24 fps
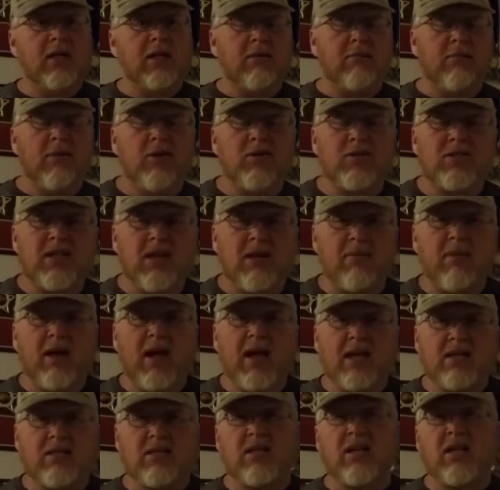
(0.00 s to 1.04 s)
most time
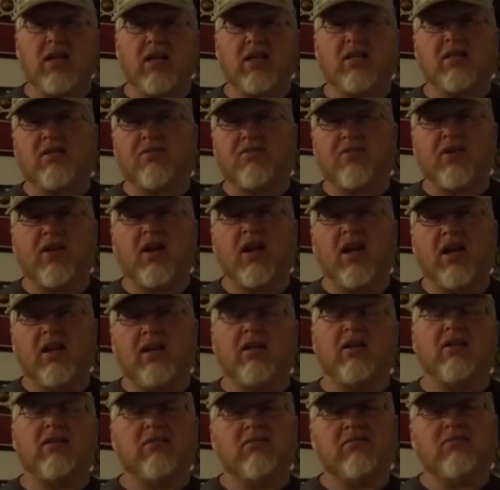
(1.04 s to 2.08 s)
by accident because I forgot
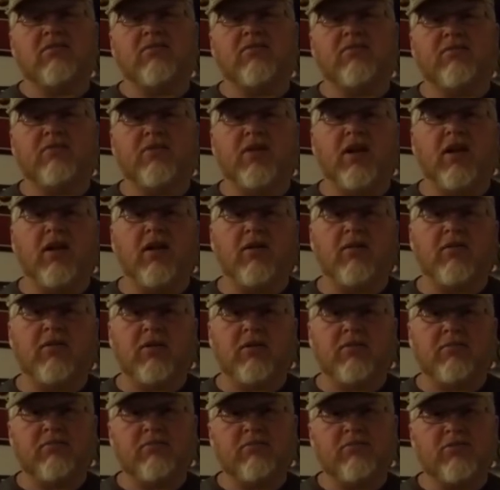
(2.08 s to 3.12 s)
to, you know,
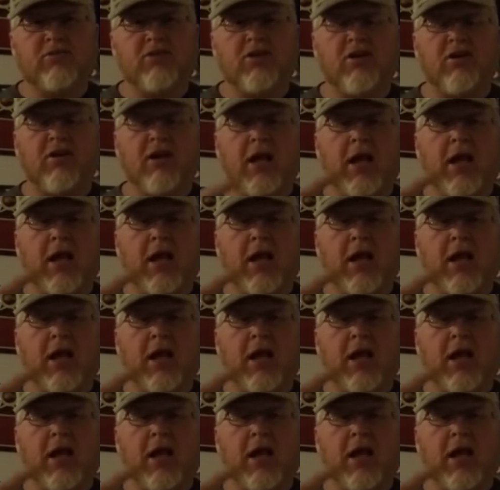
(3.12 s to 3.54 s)
to turn